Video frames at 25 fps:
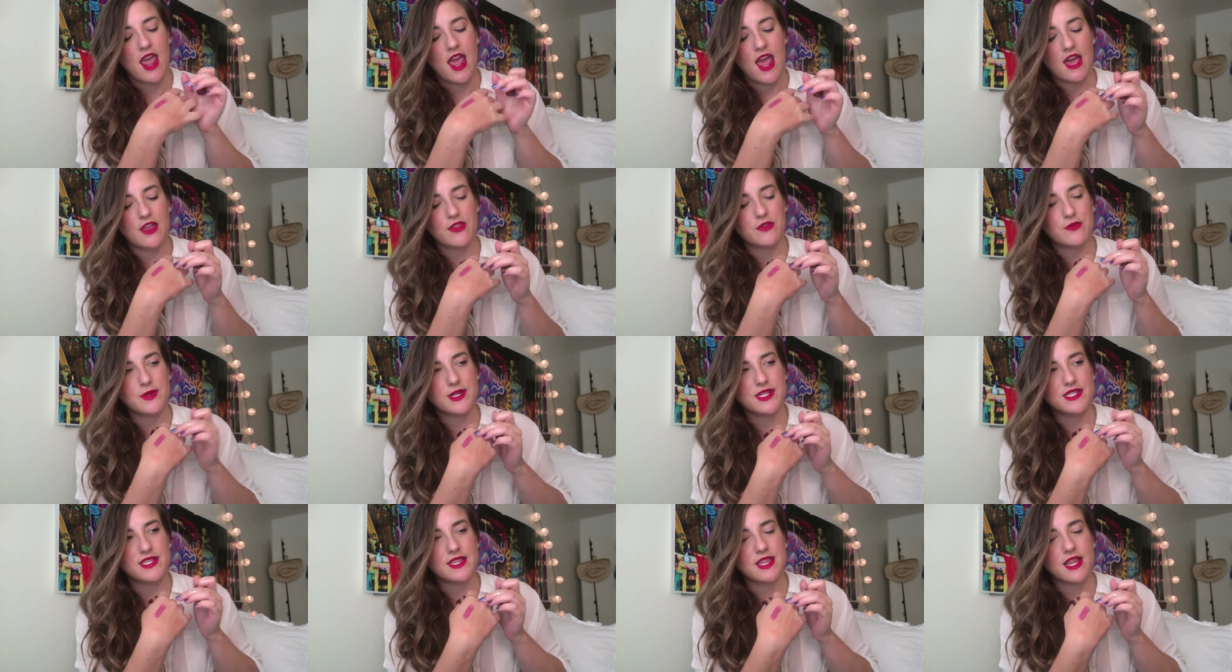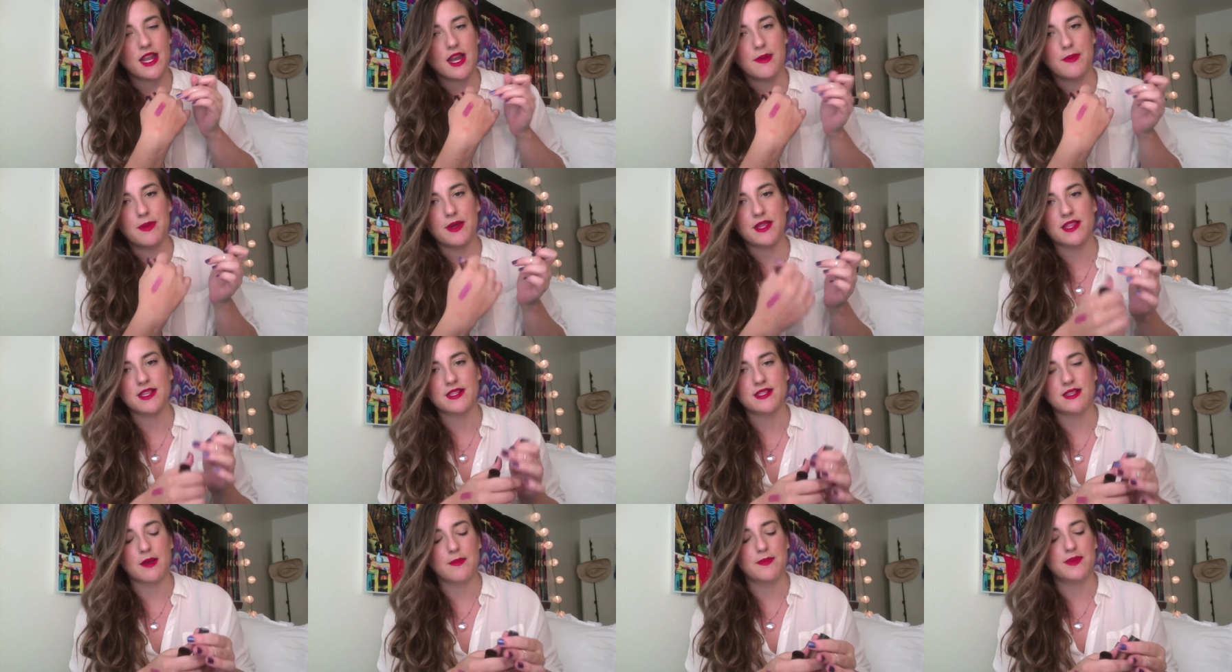And the reason that I picked
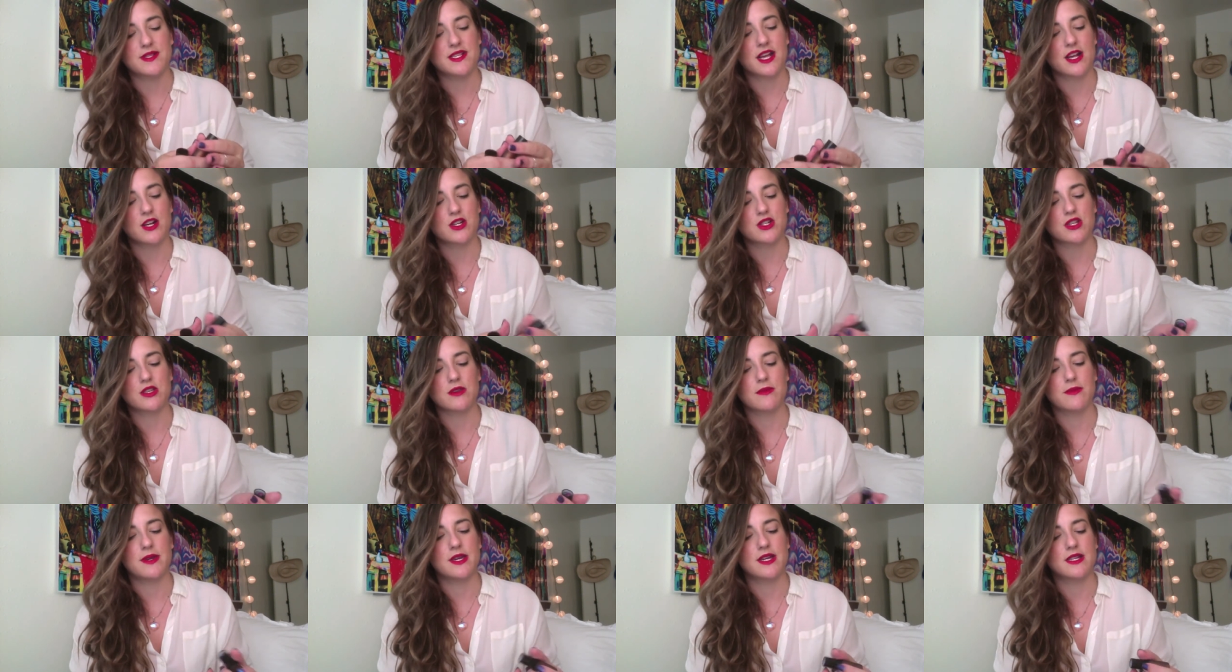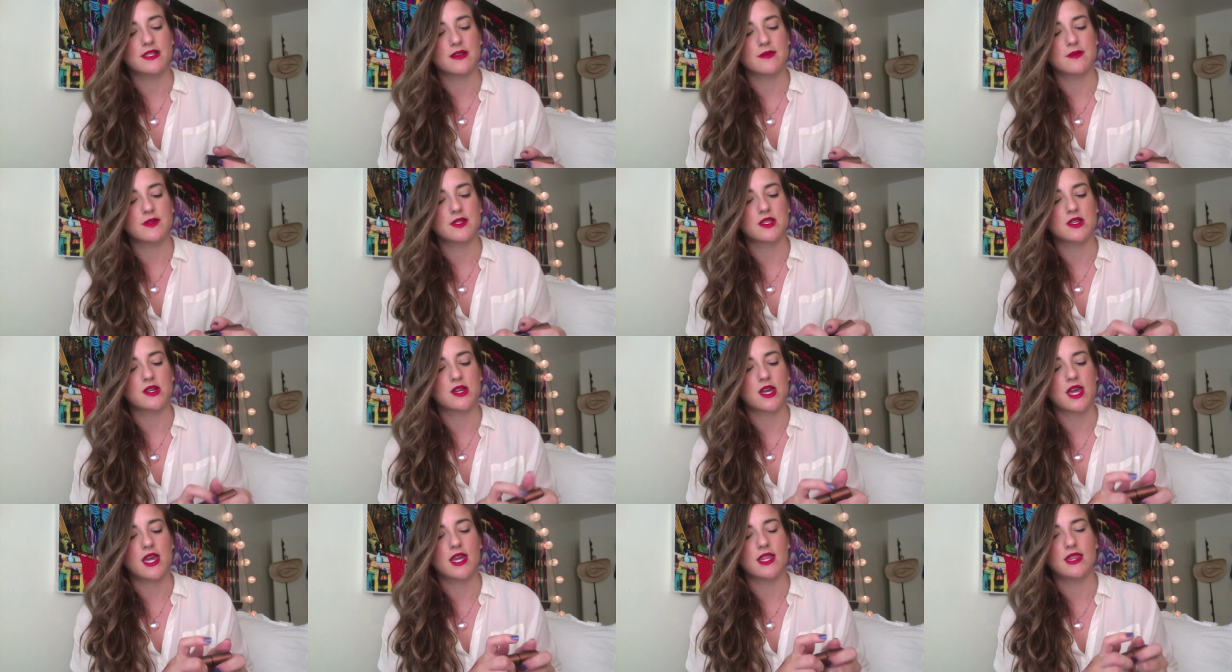this up is actually because I was
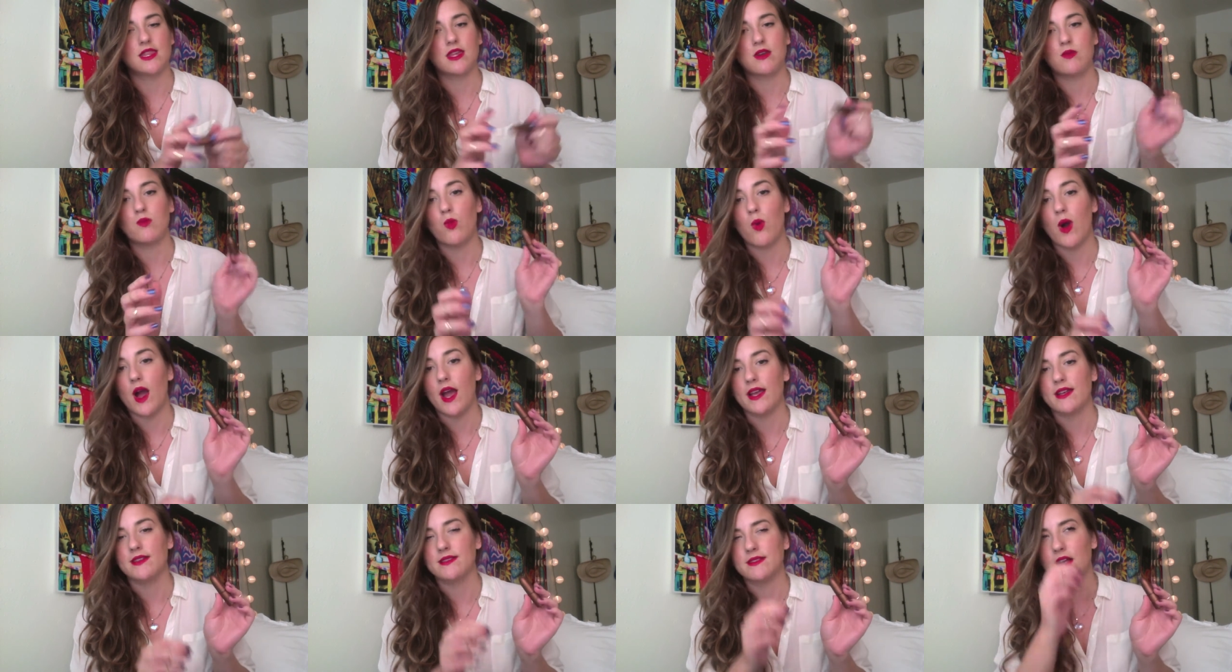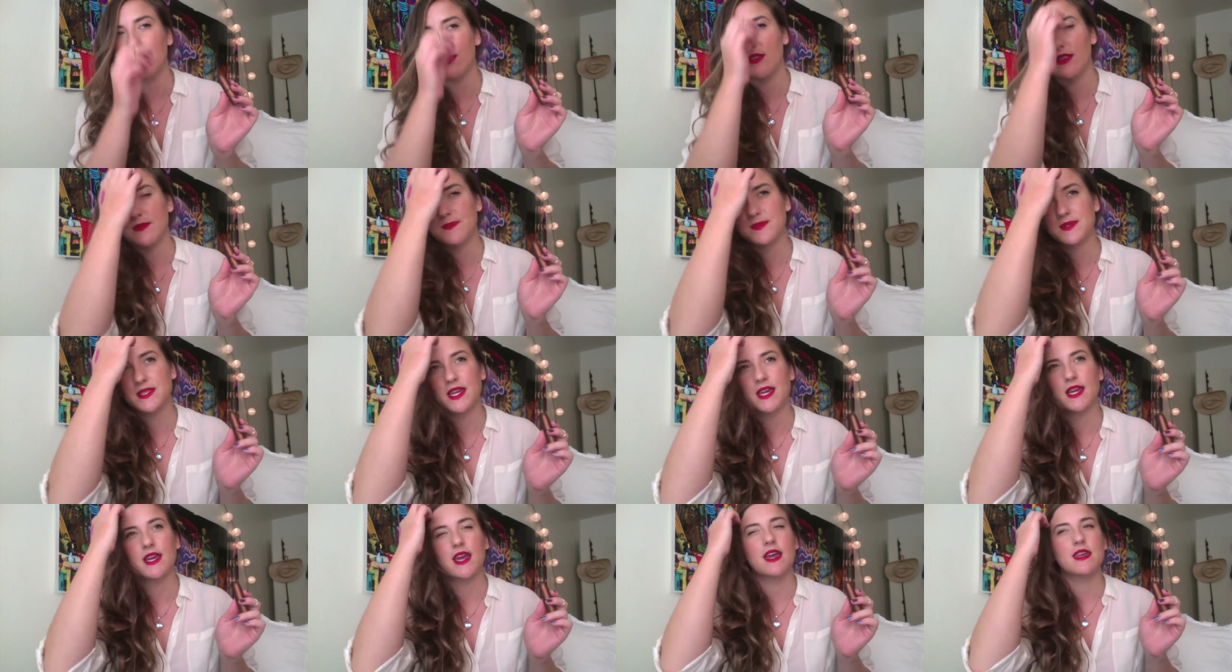looking at the YSL lipstick.